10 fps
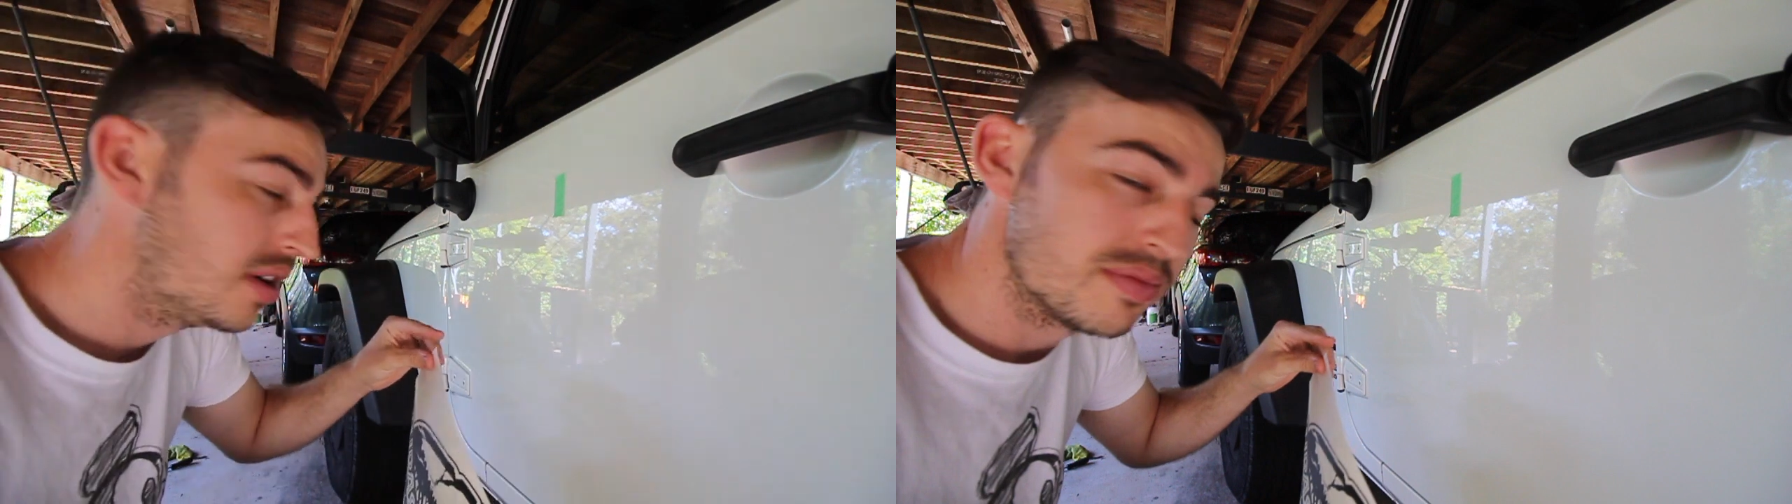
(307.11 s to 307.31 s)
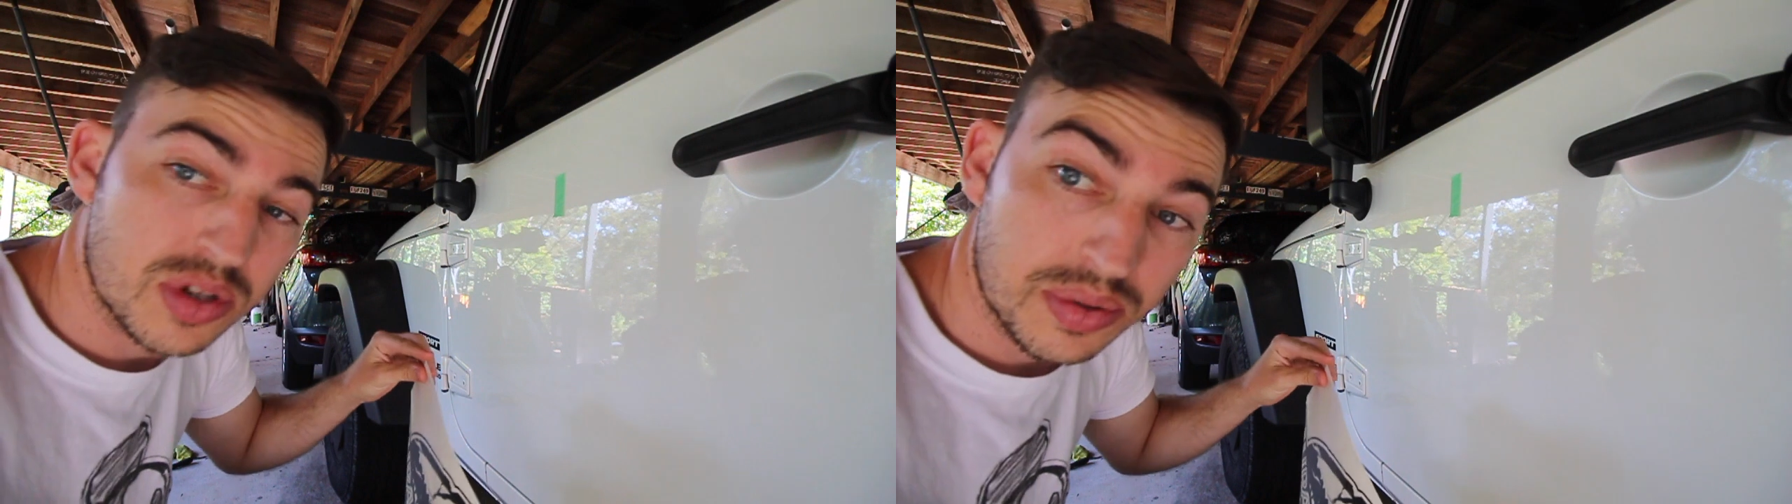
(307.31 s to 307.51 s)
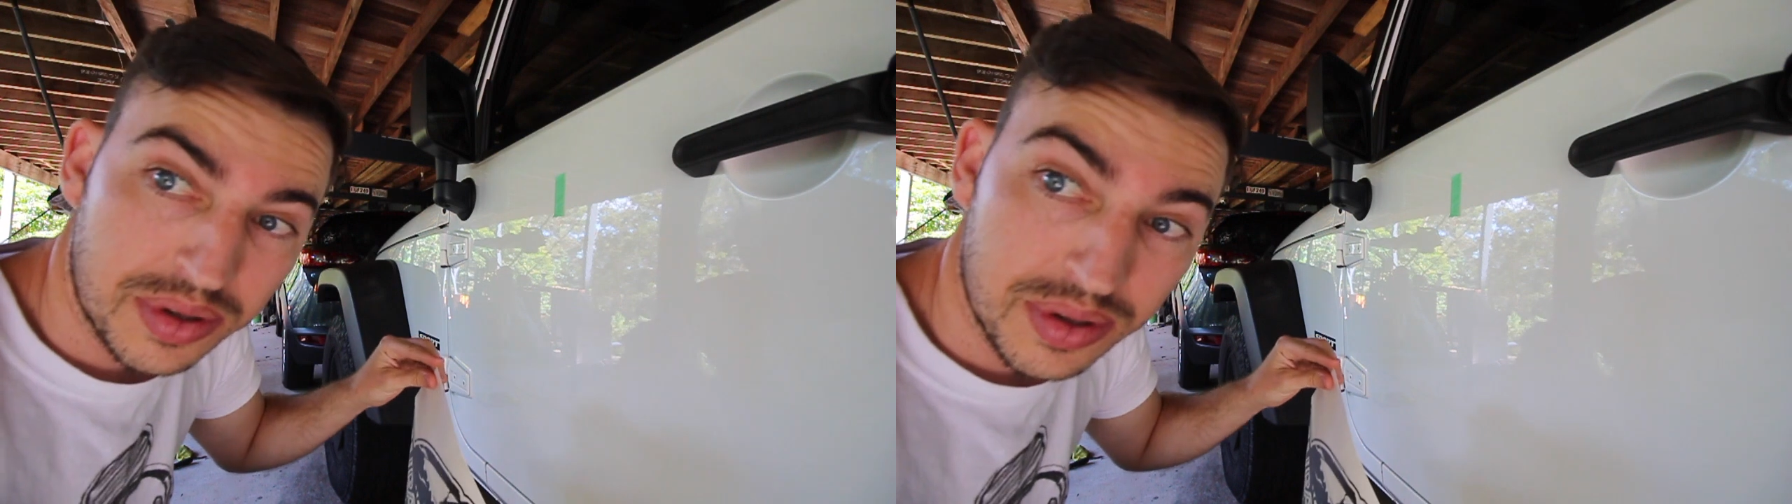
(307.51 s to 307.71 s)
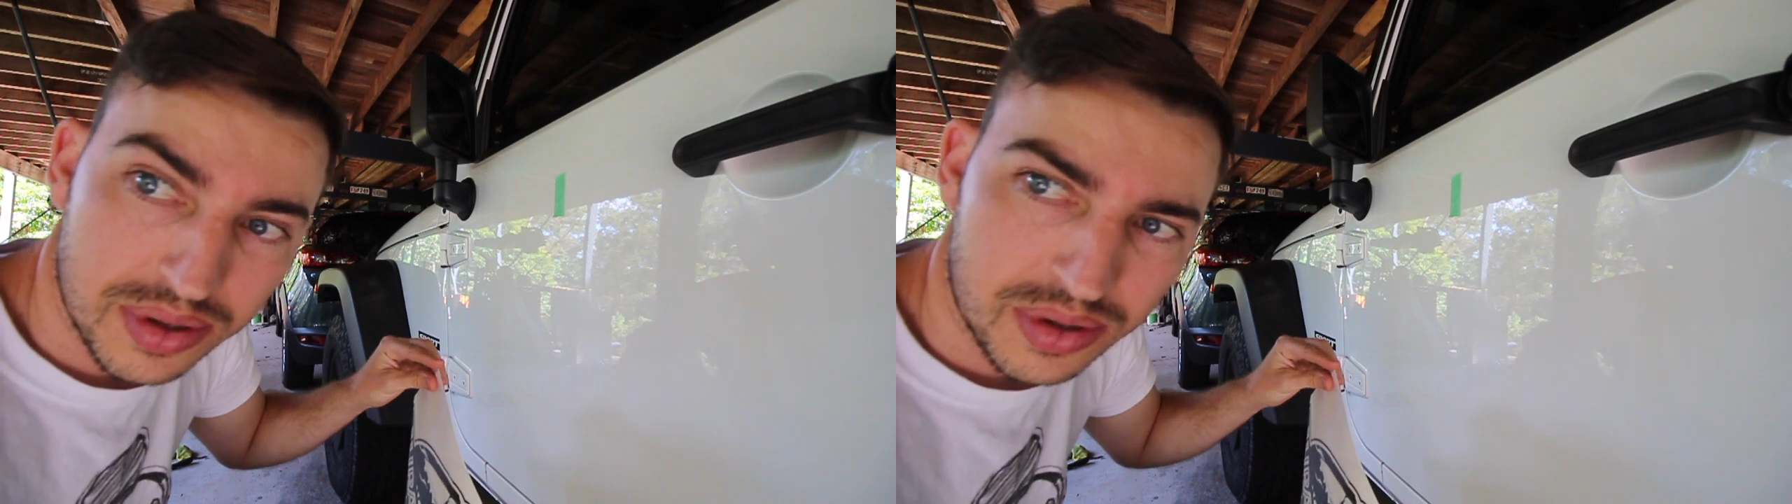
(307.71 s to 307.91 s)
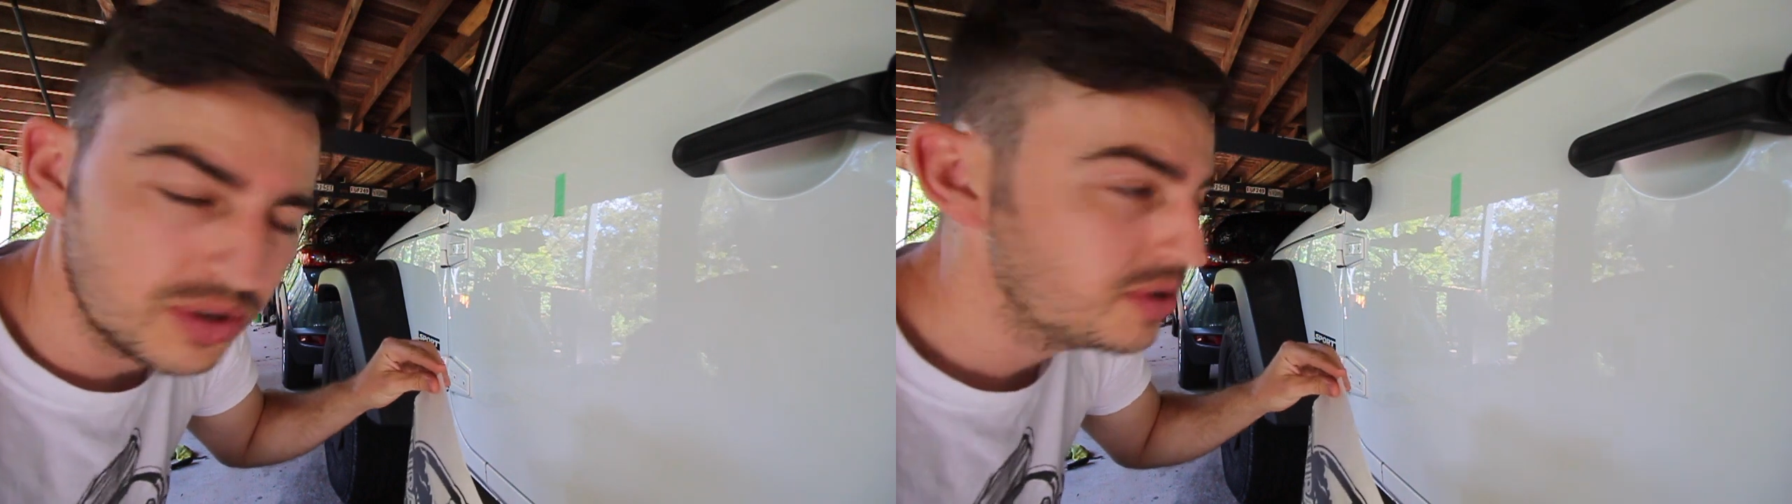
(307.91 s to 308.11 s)
I'm just looking,
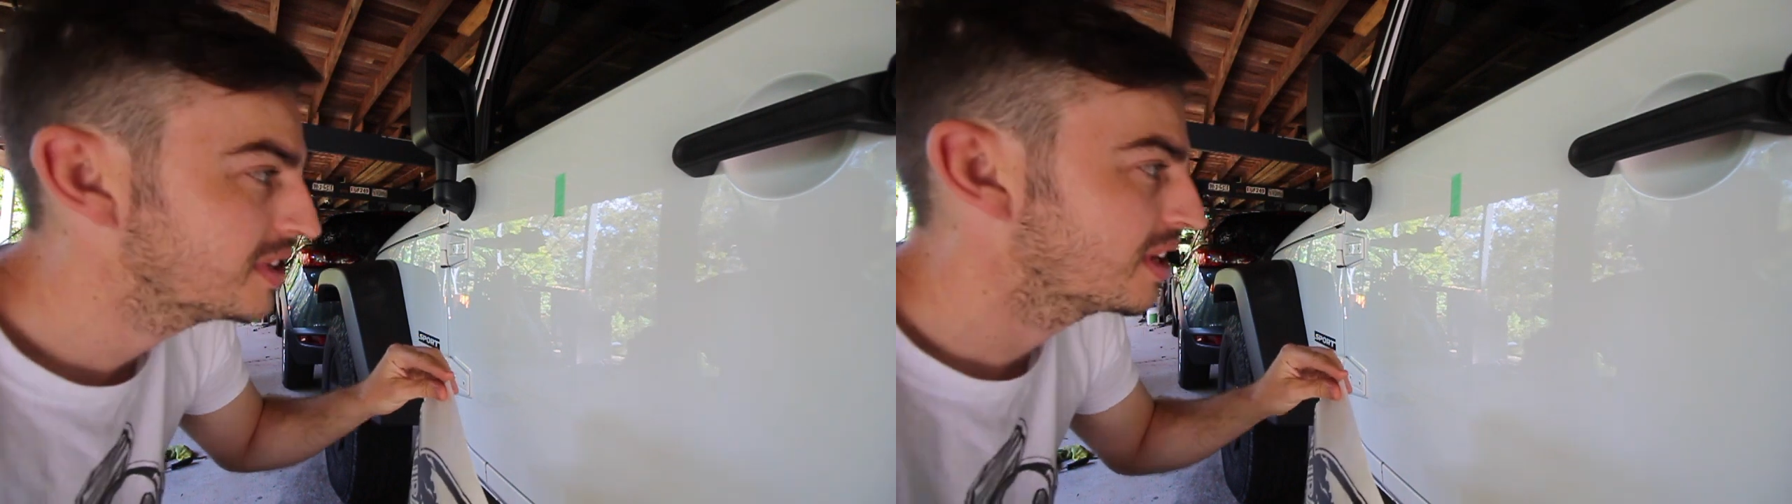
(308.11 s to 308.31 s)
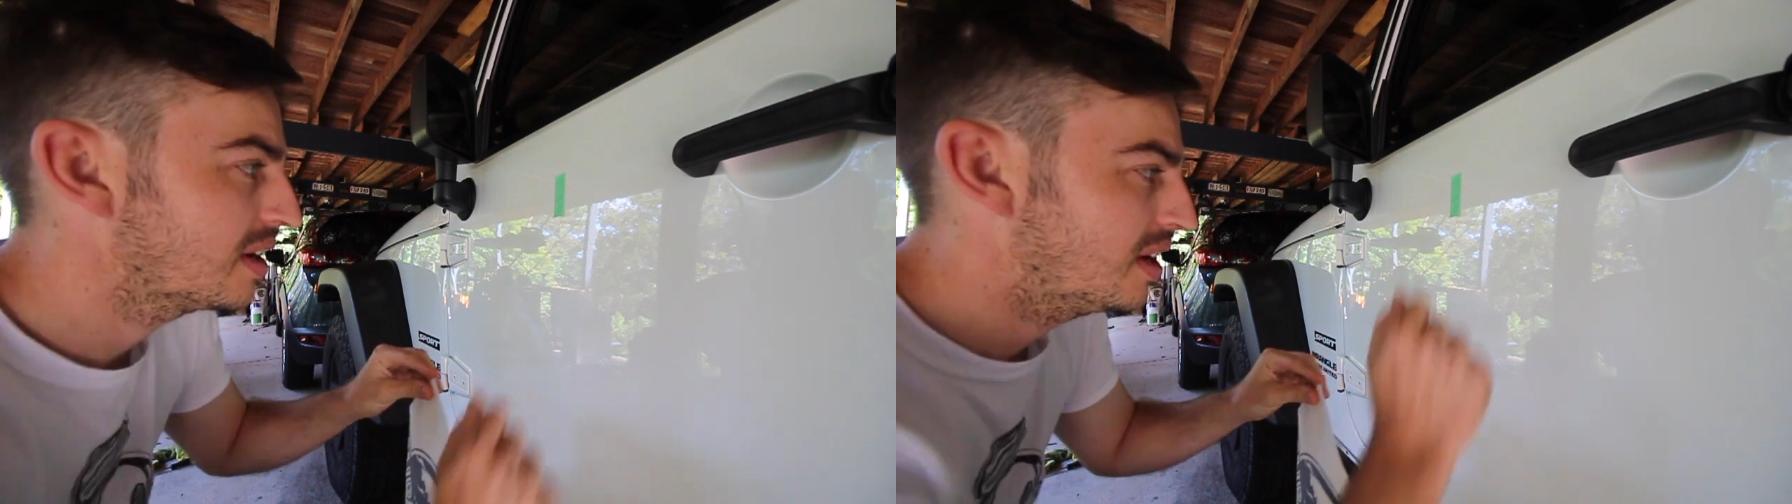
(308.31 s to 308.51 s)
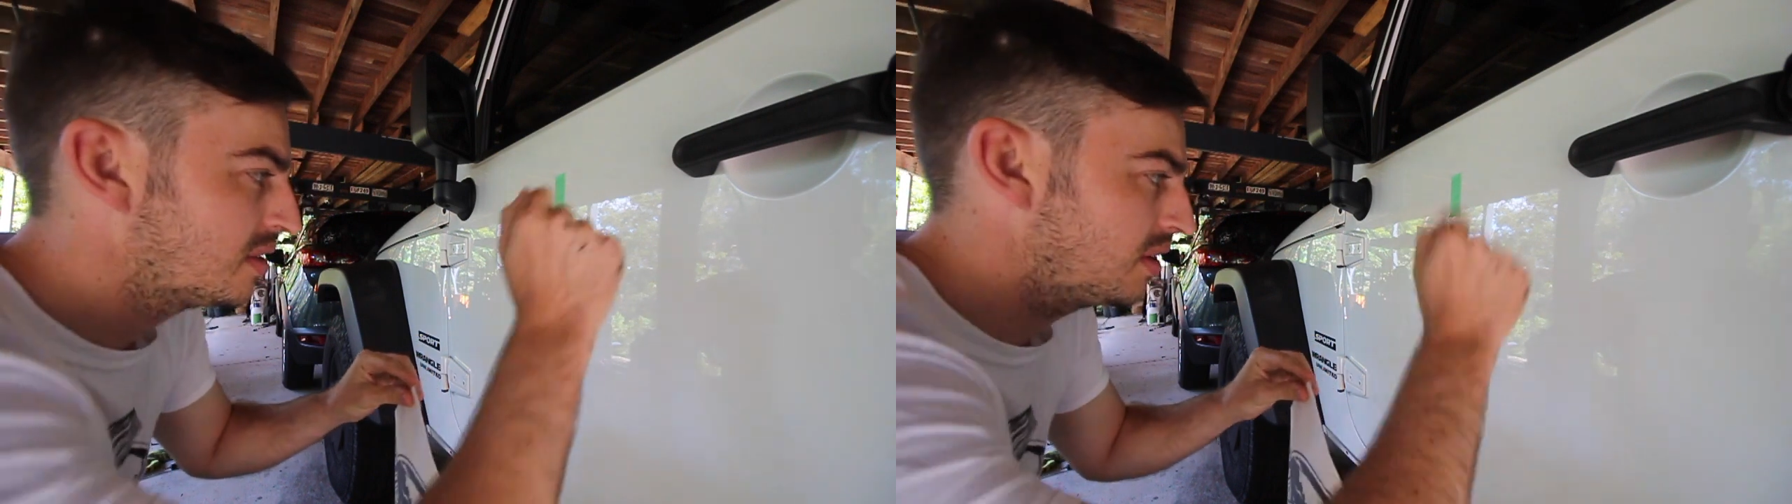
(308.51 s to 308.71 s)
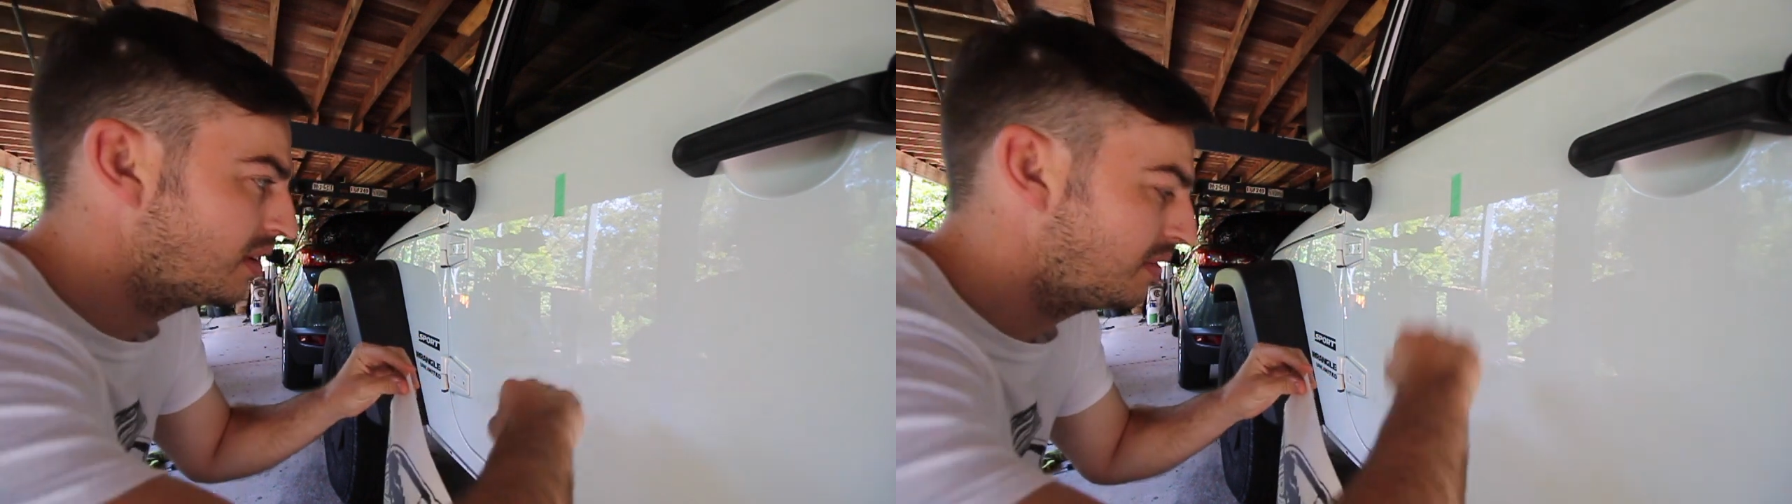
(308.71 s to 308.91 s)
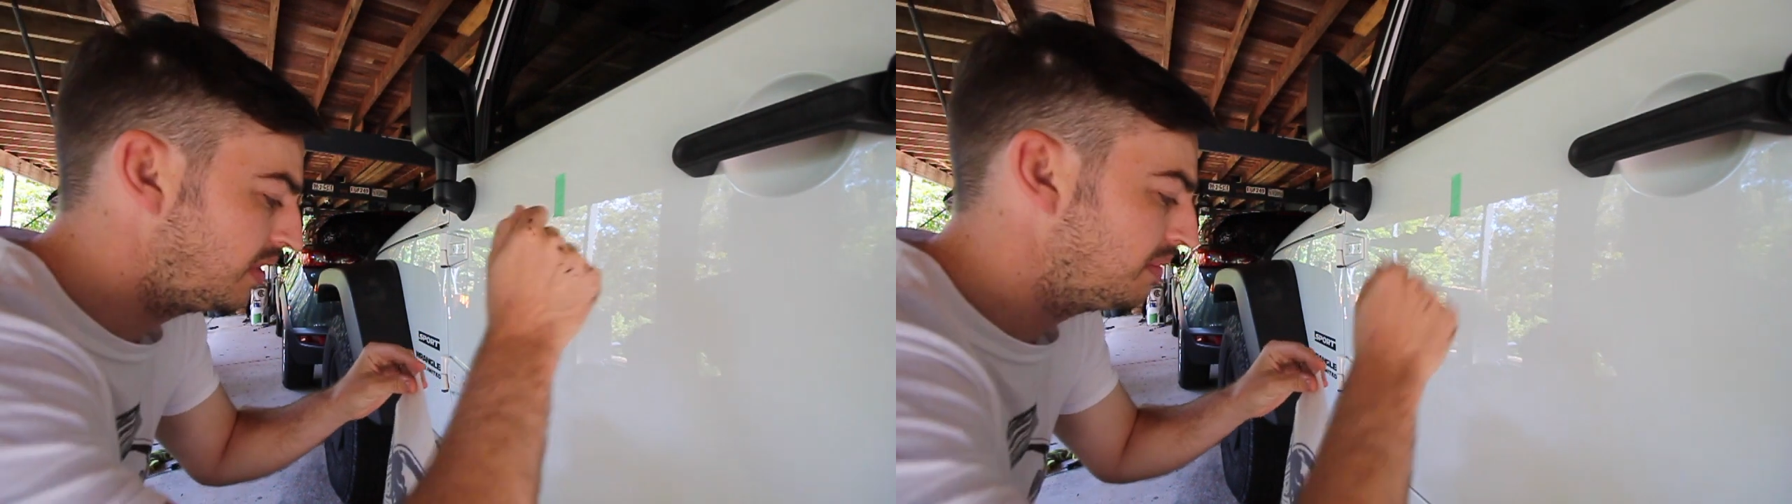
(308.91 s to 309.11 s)
using a card to kind of